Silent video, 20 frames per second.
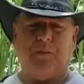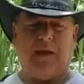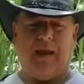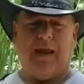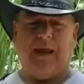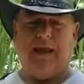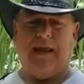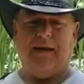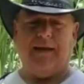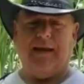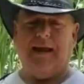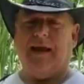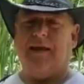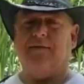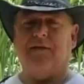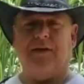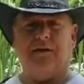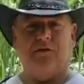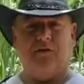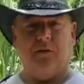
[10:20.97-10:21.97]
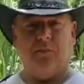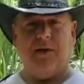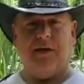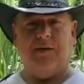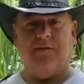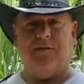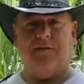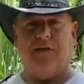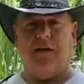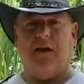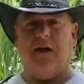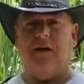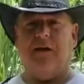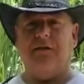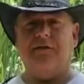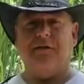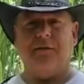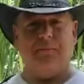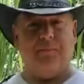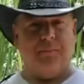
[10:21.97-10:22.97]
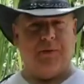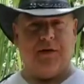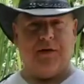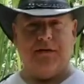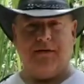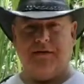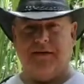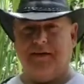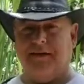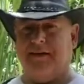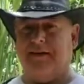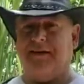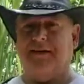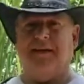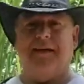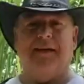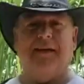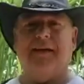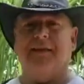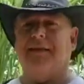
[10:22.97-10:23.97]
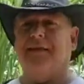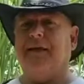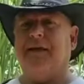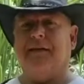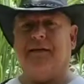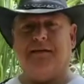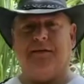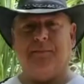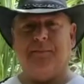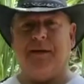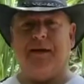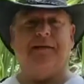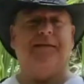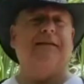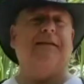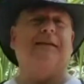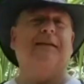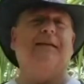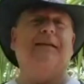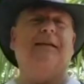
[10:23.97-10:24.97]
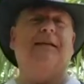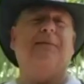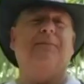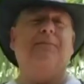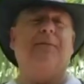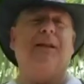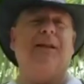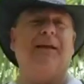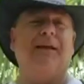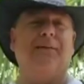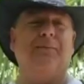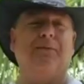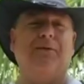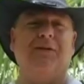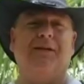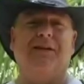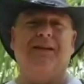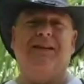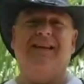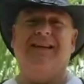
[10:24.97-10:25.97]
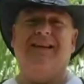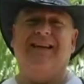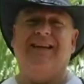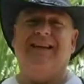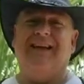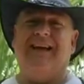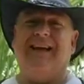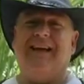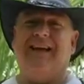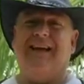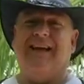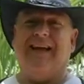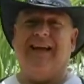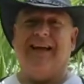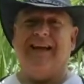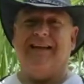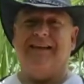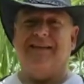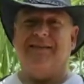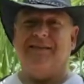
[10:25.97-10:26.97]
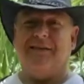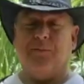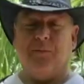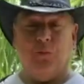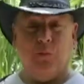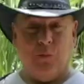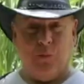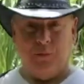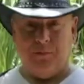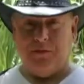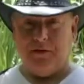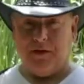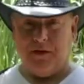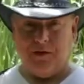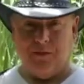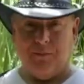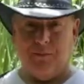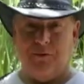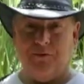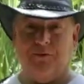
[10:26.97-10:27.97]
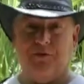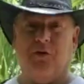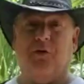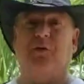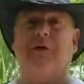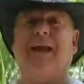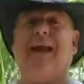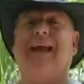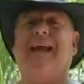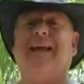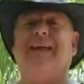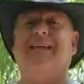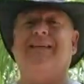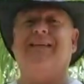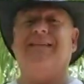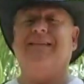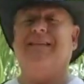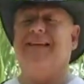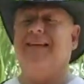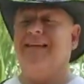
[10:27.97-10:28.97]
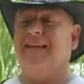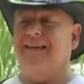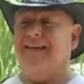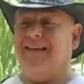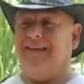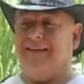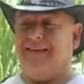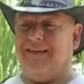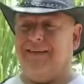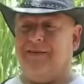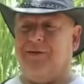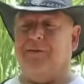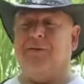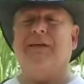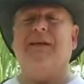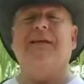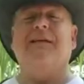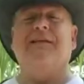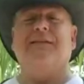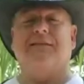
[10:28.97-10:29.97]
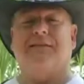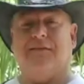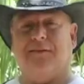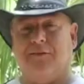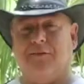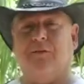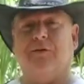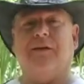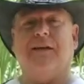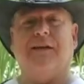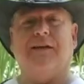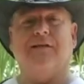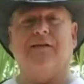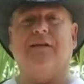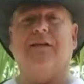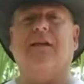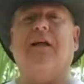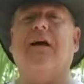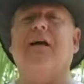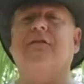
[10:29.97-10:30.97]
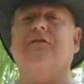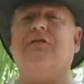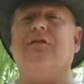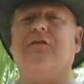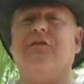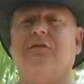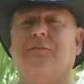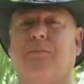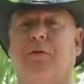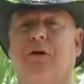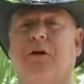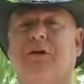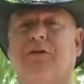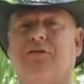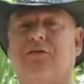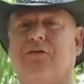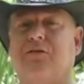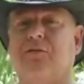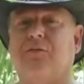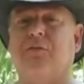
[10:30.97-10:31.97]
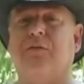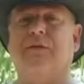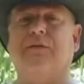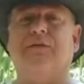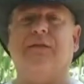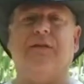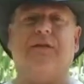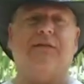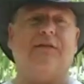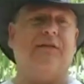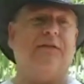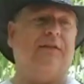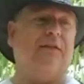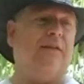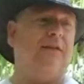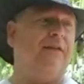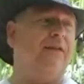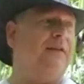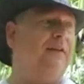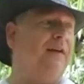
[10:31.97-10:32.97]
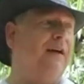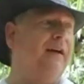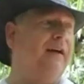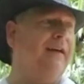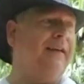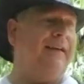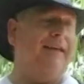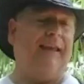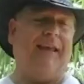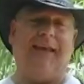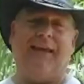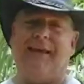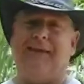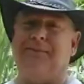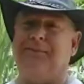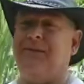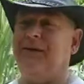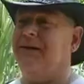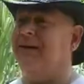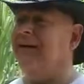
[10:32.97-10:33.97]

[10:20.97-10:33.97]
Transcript: and having so many flaws and bugs in it that it's basically unplayable, and is a terrible joke, as you know, he's looking to launch his part two of this game.